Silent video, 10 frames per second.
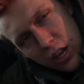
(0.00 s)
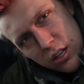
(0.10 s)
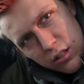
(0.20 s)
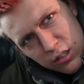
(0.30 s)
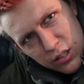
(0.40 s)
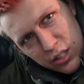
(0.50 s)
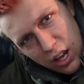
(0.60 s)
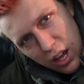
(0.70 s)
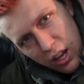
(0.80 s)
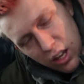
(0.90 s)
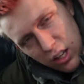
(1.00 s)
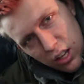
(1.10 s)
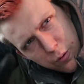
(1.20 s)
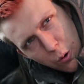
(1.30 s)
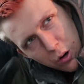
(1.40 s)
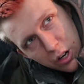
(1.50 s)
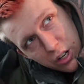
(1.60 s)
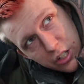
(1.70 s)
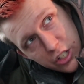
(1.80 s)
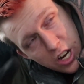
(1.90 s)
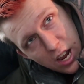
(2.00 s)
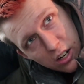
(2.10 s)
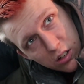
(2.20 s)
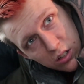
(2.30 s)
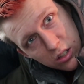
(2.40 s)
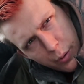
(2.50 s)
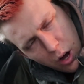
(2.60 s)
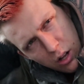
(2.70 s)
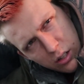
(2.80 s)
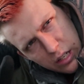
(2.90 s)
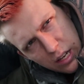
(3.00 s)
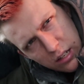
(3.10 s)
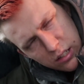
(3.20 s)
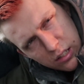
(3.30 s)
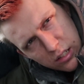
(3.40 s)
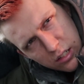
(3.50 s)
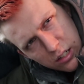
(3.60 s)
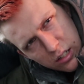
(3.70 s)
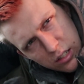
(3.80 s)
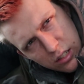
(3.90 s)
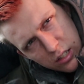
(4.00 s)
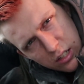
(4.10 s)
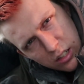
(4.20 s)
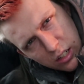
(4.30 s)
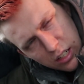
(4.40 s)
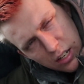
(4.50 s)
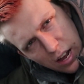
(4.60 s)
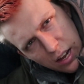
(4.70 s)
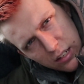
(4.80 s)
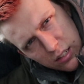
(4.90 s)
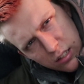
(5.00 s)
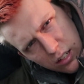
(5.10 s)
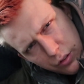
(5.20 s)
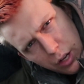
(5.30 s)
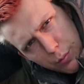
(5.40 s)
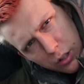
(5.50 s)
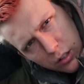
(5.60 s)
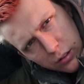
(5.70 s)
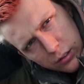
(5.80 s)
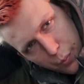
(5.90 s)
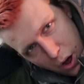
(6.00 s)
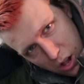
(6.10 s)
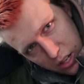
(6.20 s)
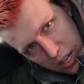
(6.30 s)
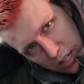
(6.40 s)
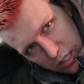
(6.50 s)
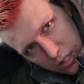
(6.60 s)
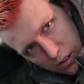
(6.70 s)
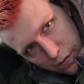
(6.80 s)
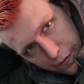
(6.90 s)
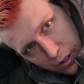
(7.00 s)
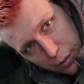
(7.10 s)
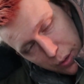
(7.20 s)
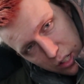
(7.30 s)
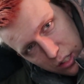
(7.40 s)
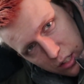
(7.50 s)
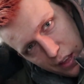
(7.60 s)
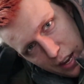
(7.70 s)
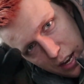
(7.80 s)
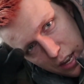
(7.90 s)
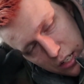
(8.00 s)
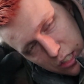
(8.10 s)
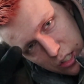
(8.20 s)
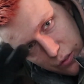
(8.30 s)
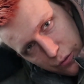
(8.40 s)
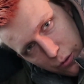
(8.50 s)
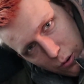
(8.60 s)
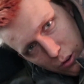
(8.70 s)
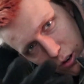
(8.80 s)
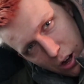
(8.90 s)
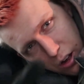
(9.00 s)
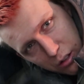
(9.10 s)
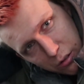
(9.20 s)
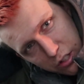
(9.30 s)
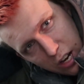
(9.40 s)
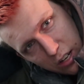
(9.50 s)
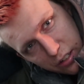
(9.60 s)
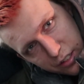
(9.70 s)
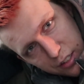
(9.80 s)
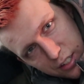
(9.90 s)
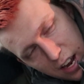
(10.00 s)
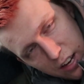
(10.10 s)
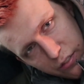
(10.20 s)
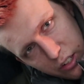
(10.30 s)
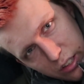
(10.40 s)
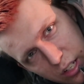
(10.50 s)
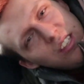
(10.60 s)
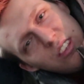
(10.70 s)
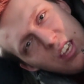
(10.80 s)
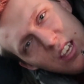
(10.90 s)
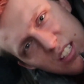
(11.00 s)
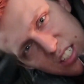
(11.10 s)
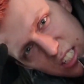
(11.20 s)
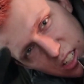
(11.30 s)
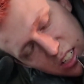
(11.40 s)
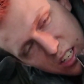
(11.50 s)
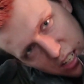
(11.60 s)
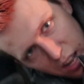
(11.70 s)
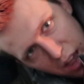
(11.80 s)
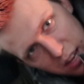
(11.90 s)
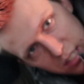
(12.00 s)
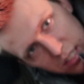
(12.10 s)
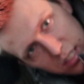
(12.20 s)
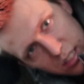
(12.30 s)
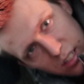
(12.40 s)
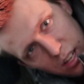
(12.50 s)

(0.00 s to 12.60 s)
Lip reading: They use a 4-channel polyester siliconized fiber. Polyester filament that has 4 hollow channels inside of it that they siliconize,